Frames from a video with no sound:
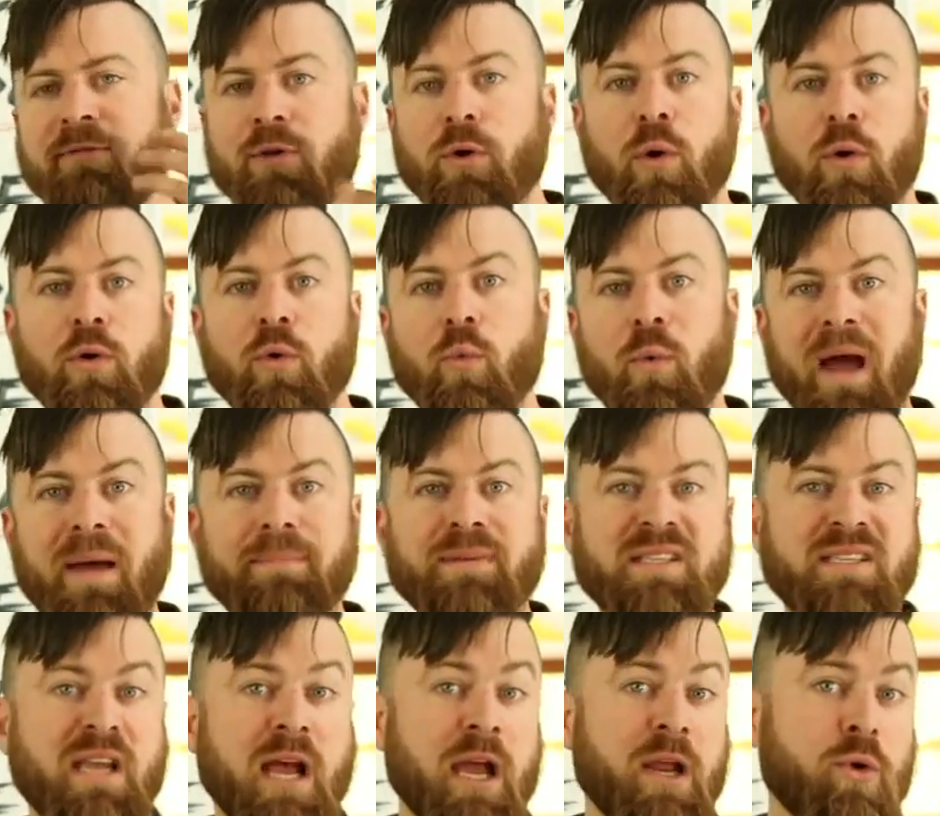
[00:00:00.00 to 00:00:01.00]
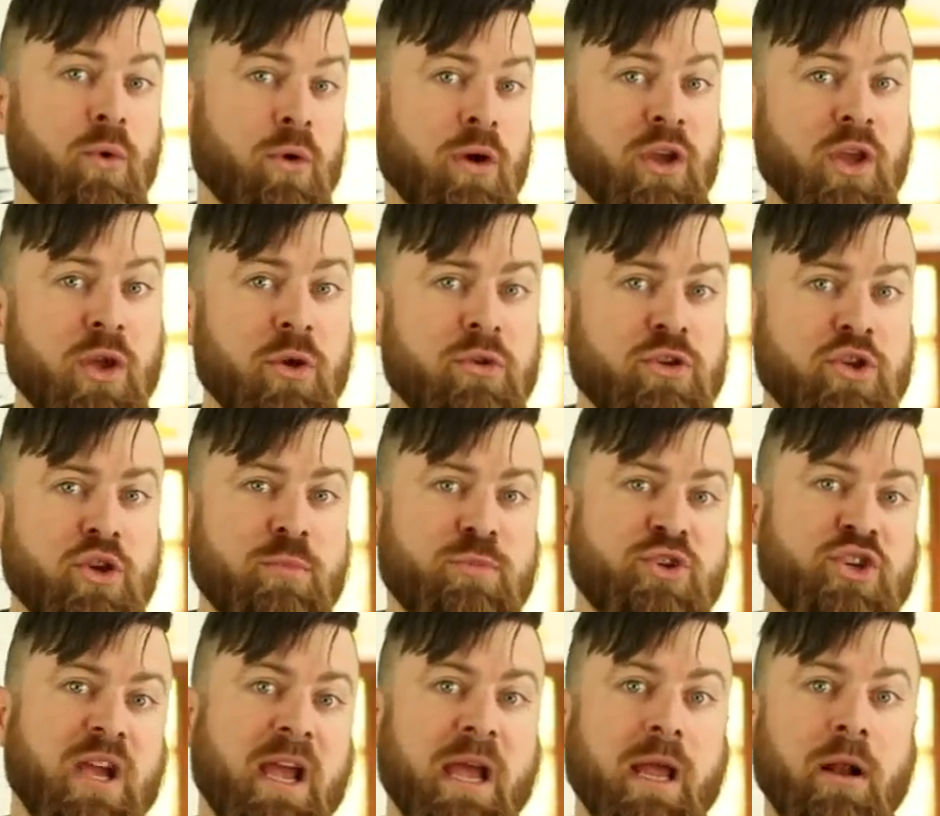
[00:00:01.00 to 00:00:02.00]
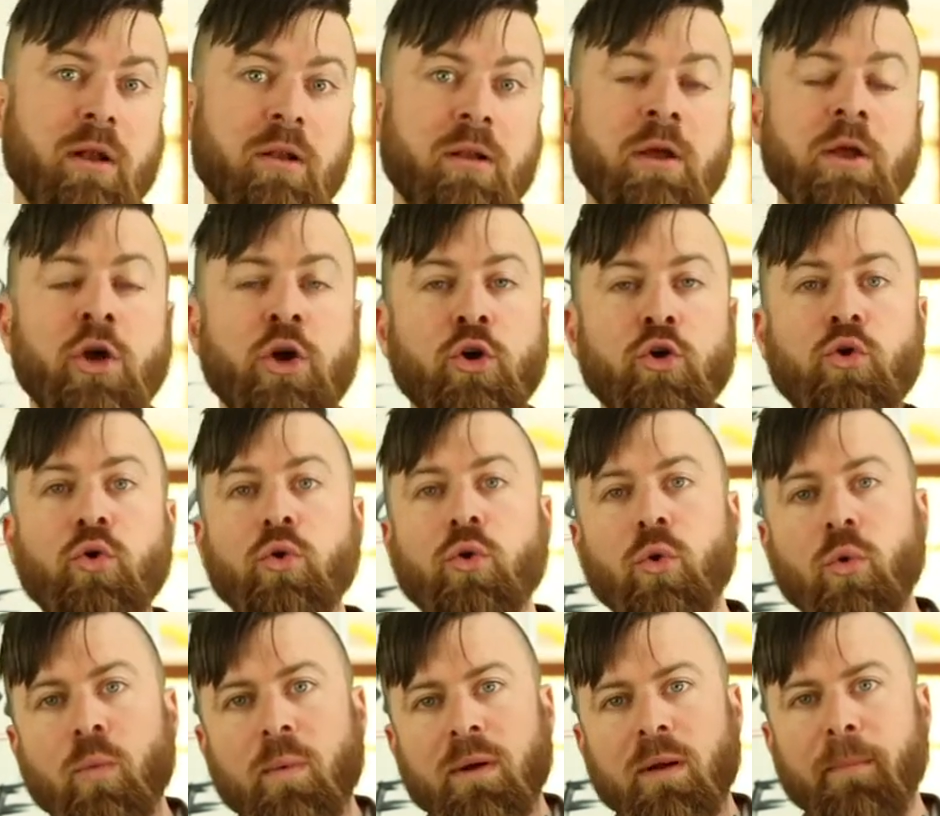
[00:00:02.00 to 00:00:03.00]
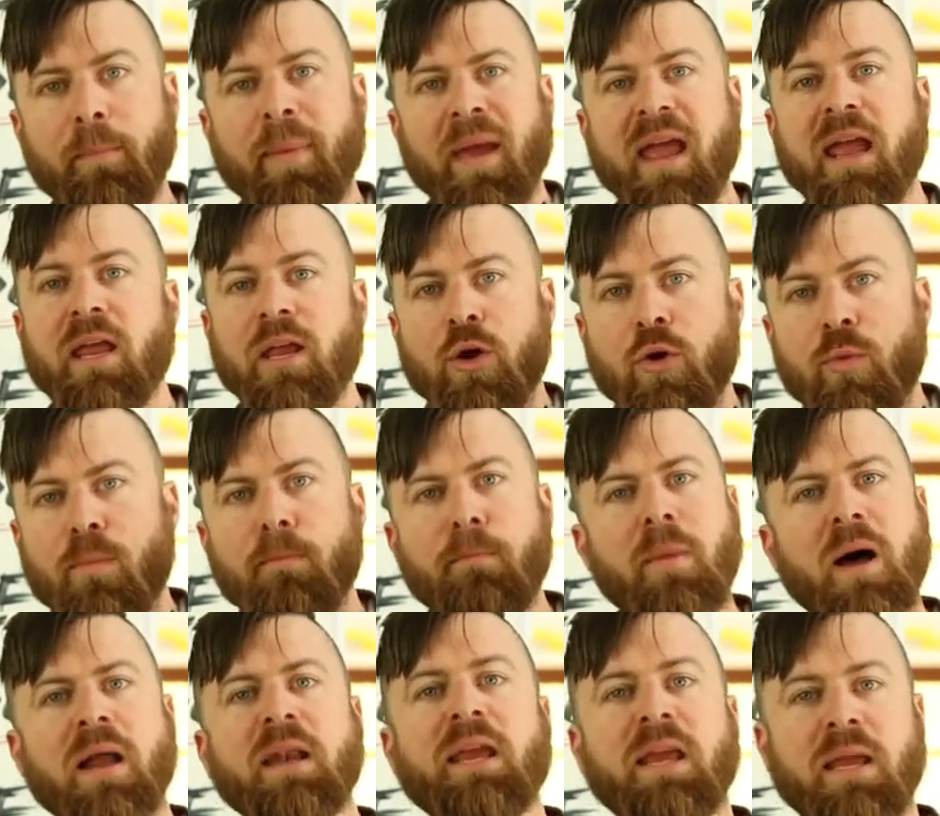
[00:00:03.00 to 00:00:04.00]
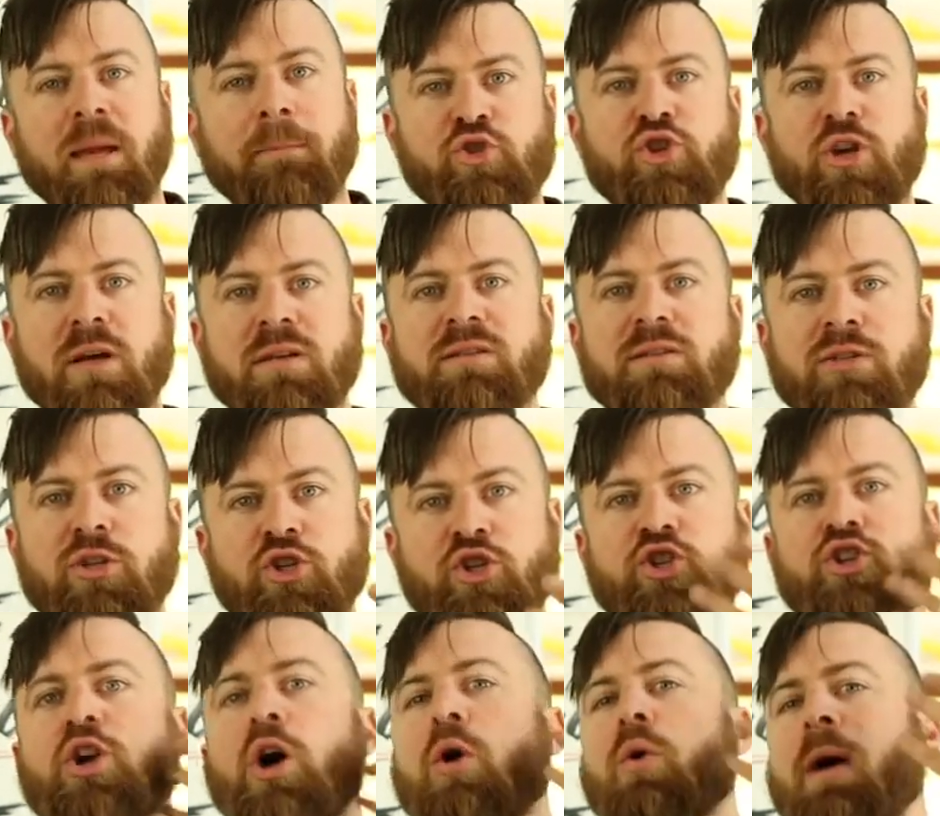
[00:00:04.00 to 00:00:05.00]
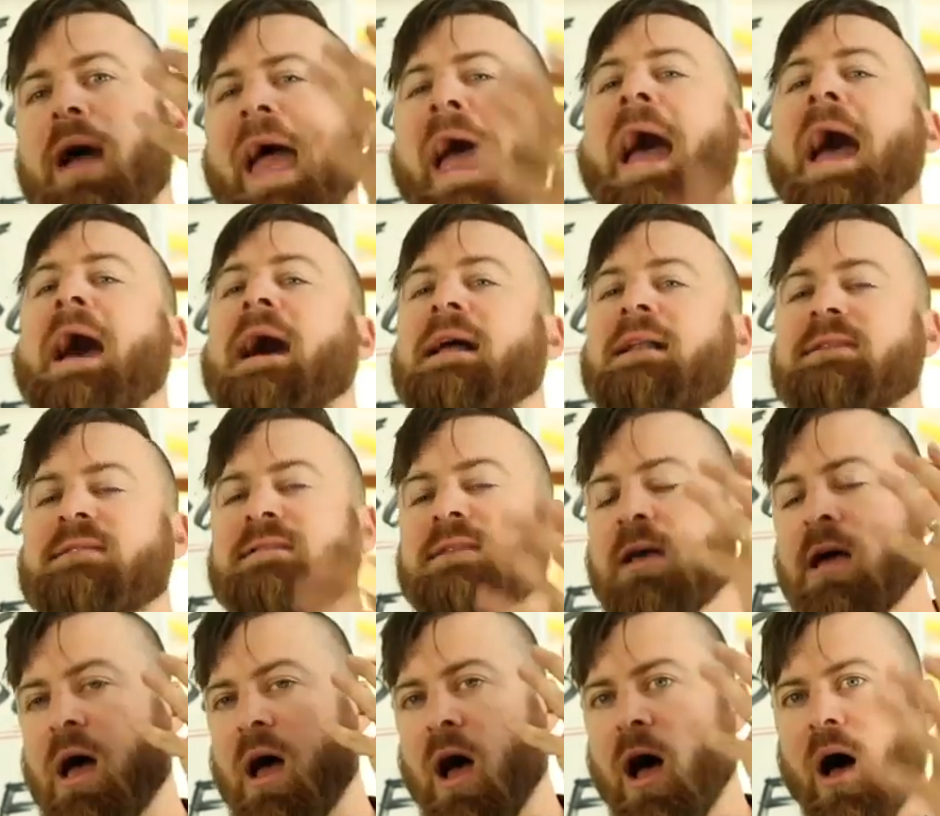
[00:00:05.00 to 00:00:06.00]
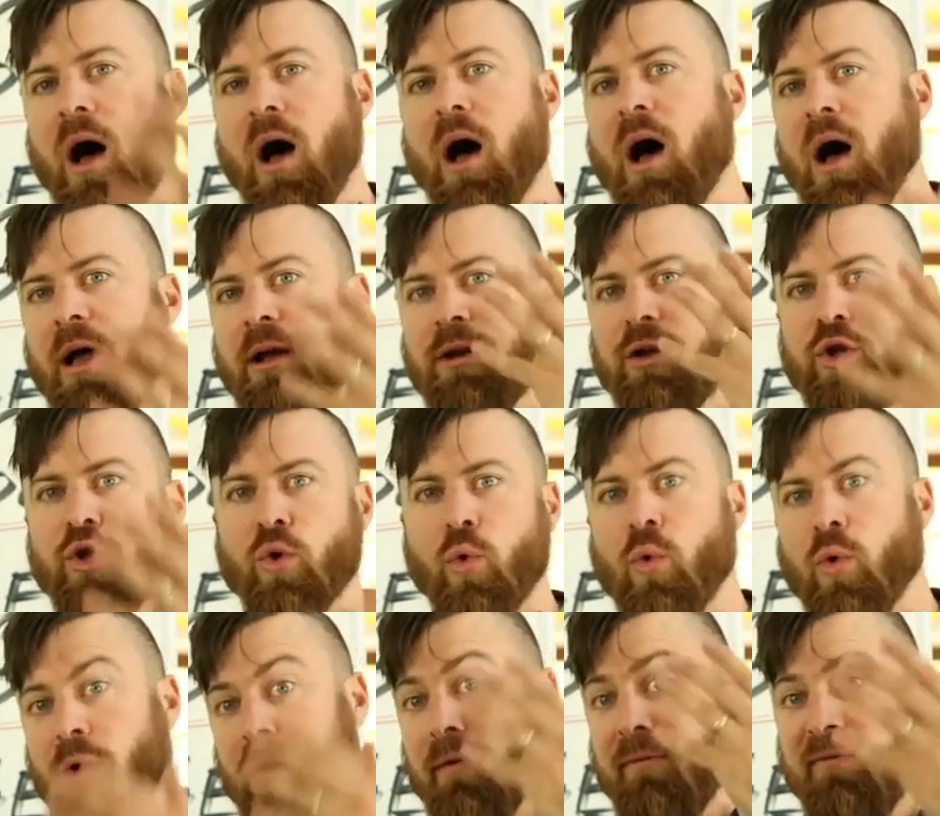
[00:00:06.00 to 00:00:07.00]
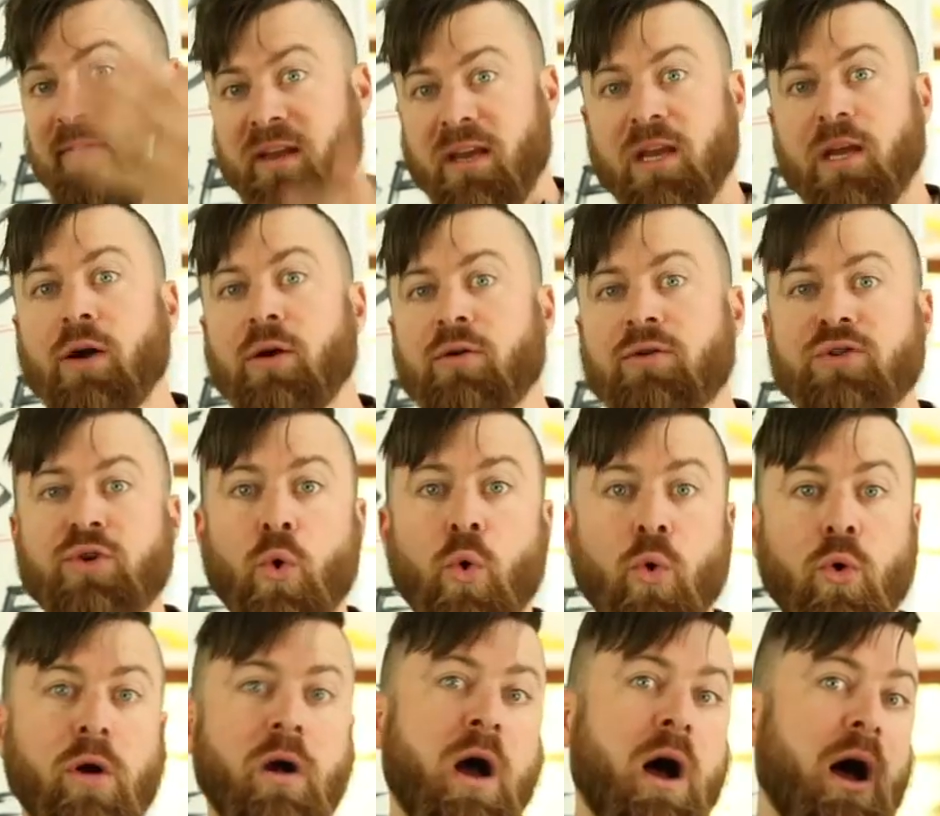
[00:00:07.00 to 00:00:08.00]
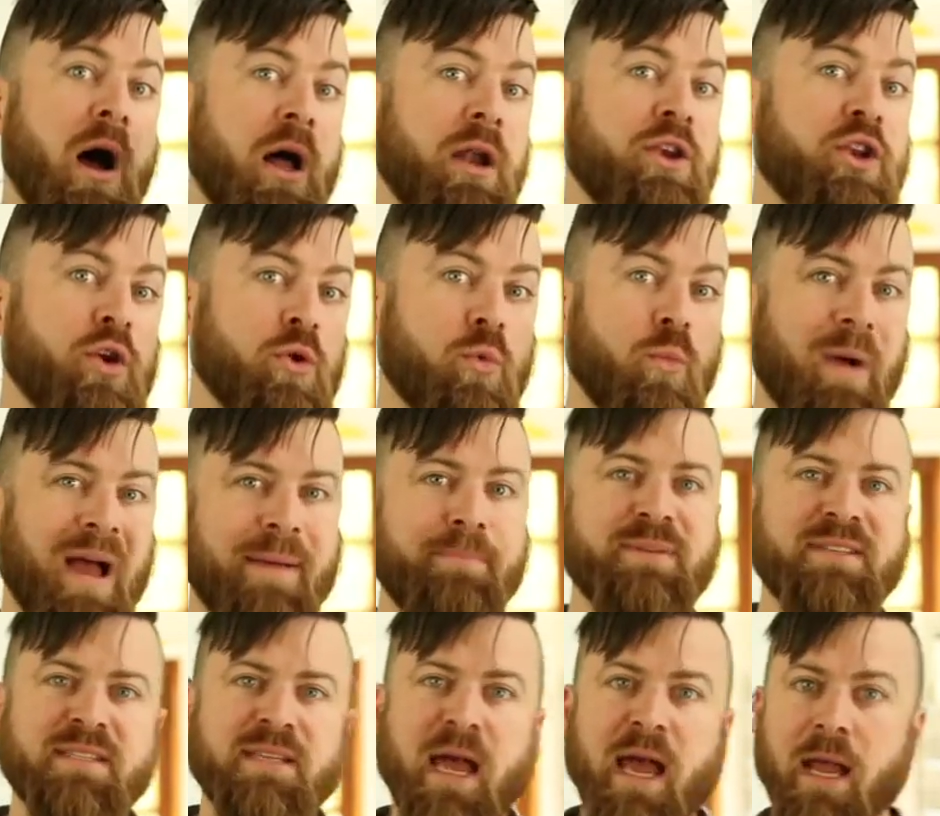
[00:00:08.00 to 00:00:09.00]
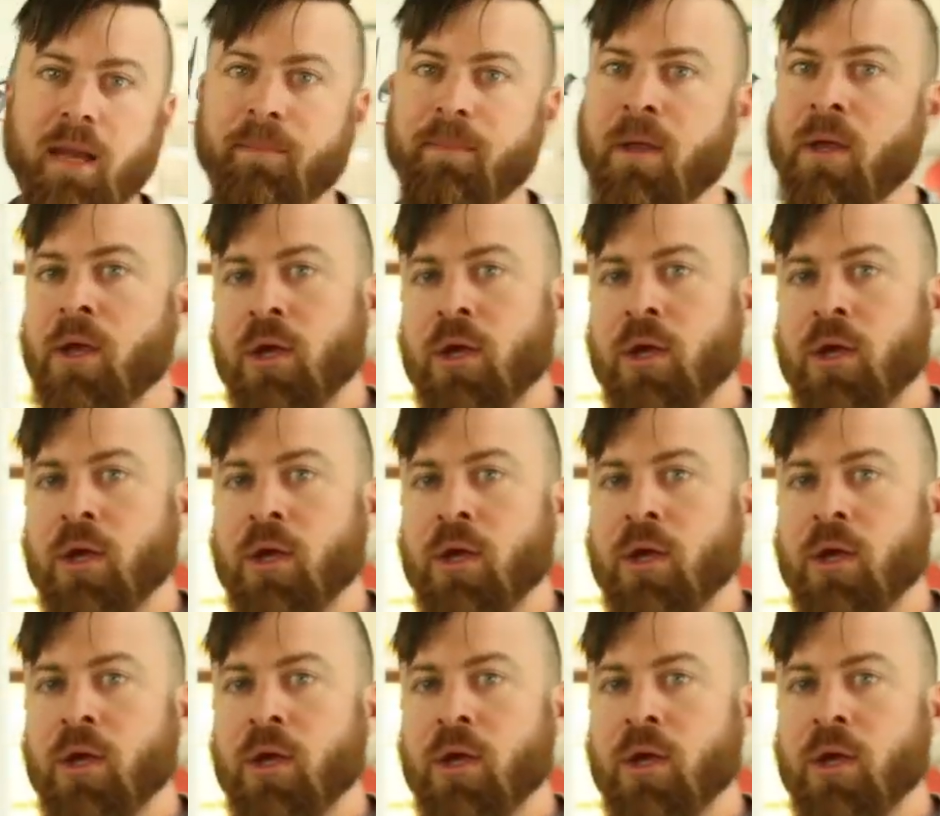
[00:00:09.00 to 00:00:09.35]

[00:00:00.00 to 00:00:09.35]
If you own a website or a YouTube channel, Google will pay you money just to show ads on your videos or on your website.